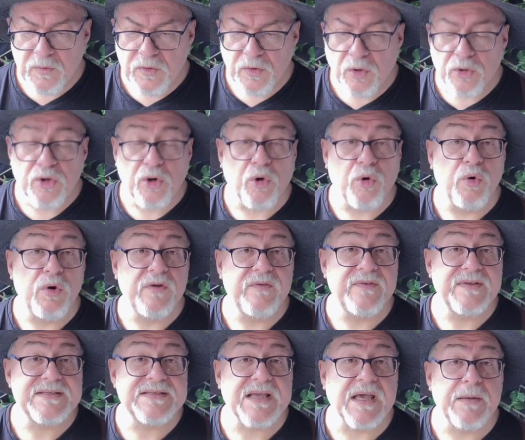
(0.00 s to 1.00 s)
not all
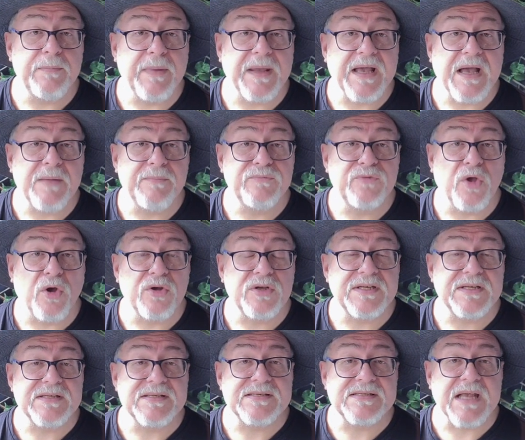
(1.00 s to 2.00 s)
of us can become
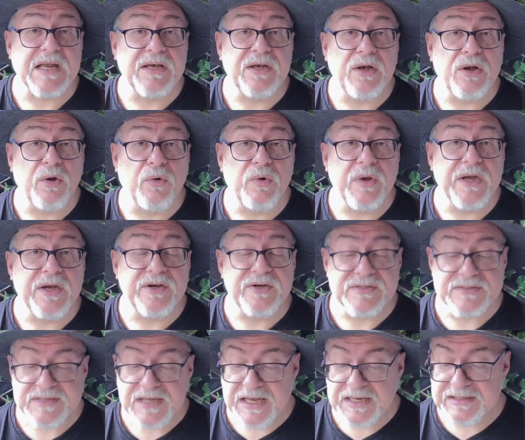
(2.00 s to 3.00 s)
doctors and
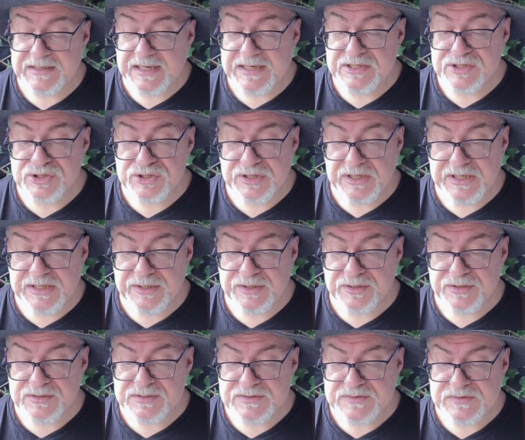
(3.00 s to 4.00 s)
lawyers and
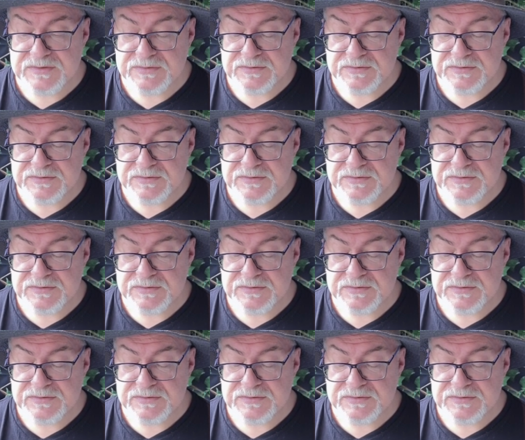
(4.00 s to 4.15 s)
engineers.